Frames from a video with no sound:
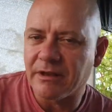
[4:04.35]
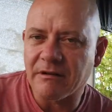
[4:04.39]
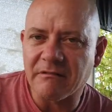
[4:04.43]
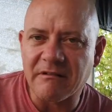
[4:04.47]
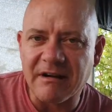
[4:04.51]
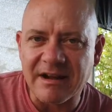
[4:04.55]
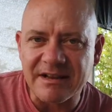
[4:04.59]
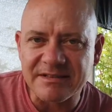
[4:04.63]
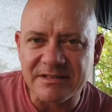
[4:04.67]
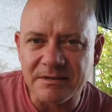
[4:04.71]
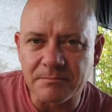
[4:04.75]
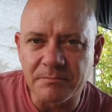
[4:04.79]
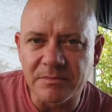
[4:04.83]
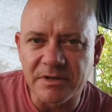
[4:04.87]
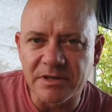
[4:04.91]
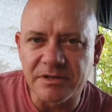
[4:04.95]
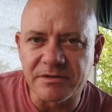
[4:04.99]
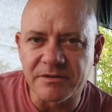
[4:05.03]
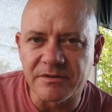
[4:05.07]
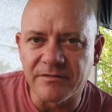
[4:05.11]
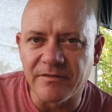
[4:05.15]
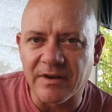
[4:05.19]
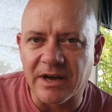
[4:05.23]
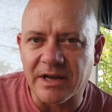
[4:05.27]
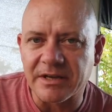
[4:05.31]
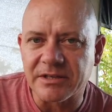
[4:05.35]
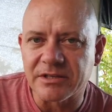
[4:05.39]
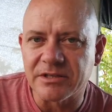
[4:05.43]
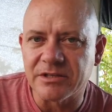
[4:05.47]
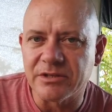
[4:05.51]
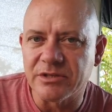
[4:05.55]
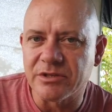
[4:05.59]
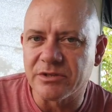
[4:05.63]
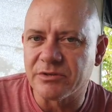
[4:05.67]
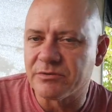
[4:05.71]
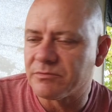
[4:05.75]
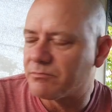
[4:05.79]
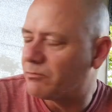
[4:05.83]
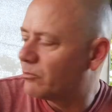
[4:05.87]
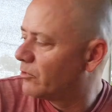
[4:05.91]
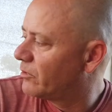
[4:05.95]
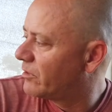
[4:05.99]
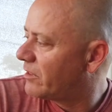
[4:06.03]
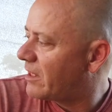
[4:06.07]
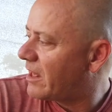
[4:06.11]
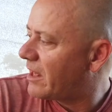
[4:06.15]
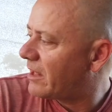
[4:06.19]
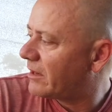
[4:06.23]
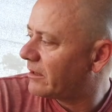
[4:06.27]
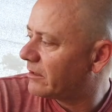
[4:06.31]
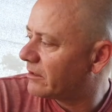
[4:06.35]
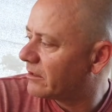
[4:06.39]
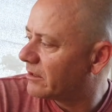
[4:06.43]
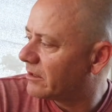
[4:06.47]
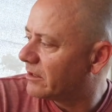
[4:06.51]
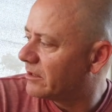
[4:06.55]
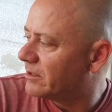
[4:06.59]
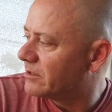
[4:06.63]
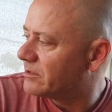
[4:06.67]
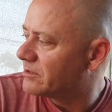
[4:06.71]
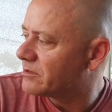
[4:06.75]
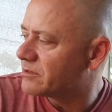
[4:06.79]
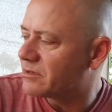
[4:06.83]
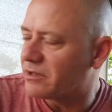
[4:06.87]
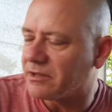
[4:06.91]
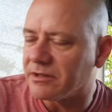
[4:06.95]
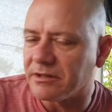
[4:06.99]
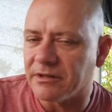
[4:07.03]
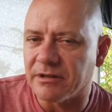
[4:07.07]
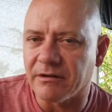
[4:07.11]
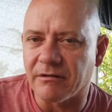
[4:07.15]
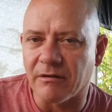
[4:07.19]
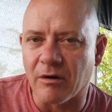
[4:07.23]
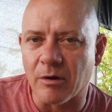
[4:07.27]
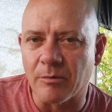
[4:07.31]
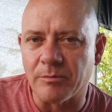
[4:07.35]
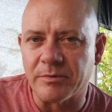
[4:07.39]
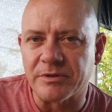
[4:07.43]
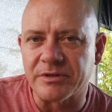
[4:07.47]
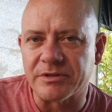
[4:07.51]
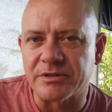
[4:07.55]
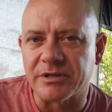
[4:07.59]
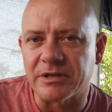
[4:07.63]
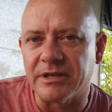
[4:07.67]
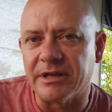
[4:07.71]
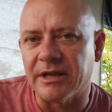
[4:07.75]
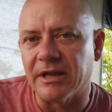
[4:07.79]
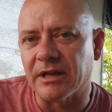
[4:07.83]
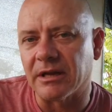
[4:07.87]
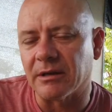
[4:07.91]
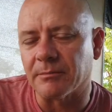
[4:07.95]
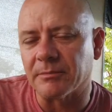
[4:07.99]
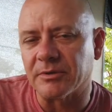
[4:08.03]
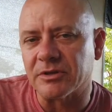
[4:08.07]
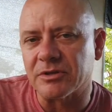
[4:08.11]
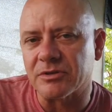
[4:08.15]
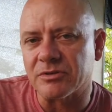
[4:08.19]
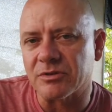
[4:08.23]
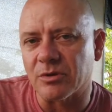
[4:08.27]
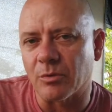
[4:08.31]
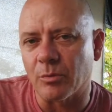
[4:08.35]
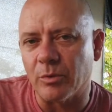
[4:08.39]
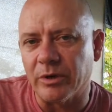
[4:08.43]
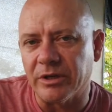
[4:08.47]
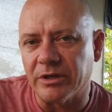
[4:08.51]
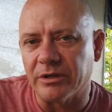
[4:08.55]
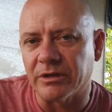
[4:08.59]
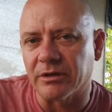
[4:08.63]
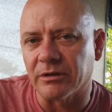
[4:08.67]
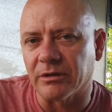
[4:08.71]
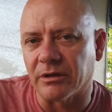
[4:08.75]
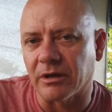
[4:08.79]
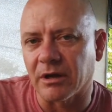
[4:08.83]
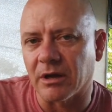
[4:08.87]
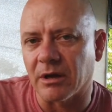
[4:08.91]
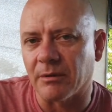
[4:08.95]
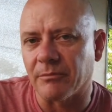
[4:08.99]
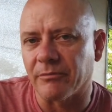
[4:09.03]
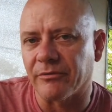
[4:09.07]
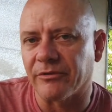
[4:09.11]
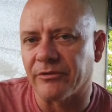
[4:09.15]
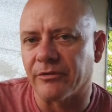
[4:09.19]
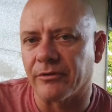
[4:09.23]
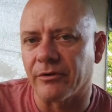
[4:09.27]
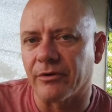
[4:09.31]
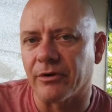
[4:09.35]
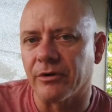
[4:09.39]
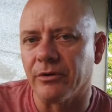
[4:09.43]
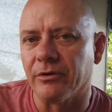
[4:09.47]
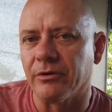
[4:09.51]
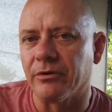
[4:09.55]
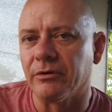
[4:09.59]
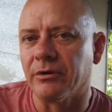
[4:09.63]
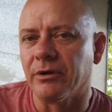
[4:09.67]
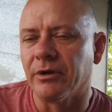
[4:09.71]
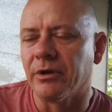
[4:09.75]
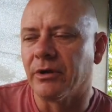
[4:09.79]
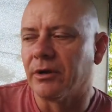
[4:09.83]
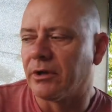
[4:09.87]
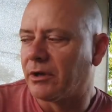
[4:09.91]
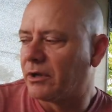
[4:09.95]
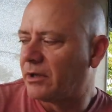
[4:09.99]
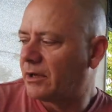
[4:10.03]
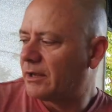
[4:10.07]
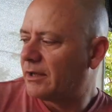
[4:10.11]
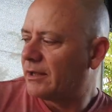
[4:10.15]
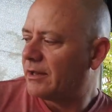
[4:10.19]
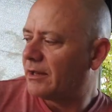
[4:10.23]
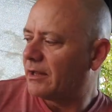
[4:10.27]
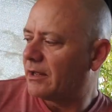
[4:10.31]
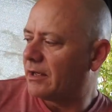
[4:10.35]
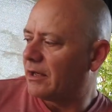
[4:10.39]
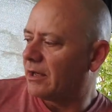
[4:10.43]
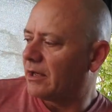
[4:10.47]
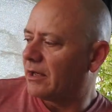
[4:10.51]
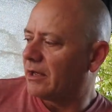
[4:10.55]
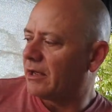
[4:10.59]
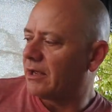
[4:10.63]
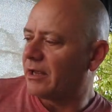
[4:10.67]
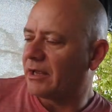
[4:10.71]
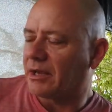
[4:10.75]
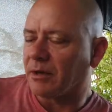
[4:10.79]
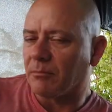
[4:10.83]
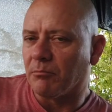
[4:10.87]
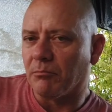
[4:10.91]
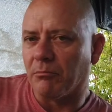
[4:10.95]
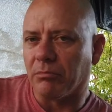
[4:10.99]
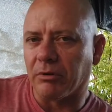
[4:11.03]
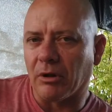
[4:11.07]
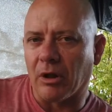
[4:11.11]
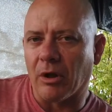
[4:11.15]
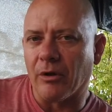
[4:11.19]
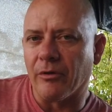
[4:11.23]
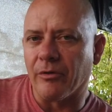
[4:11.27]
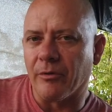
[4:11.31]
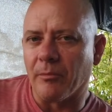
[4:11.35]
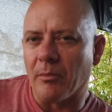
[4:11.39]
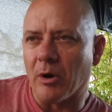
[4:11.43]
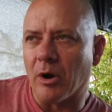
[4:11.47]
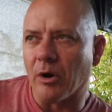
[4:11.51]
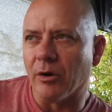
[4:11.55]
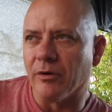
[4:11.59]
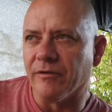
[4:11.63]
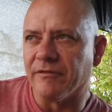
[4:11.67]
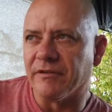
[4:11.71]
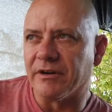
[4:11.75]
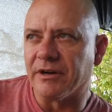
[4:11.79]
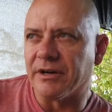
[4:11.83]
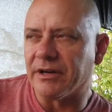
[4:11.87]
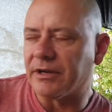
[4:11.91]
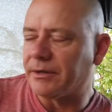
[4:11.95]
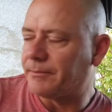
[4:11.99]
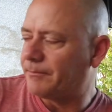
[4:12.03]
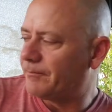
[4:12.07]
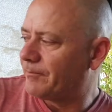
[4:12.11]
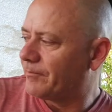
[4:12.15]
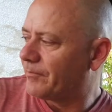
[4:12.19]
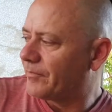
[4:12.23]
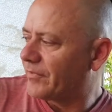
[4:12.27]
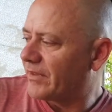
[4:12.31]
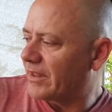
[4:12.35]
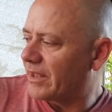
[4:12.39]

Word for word: There are some disadvantages with that, is that they're open to the elements. The wind can come through, it can blow them over.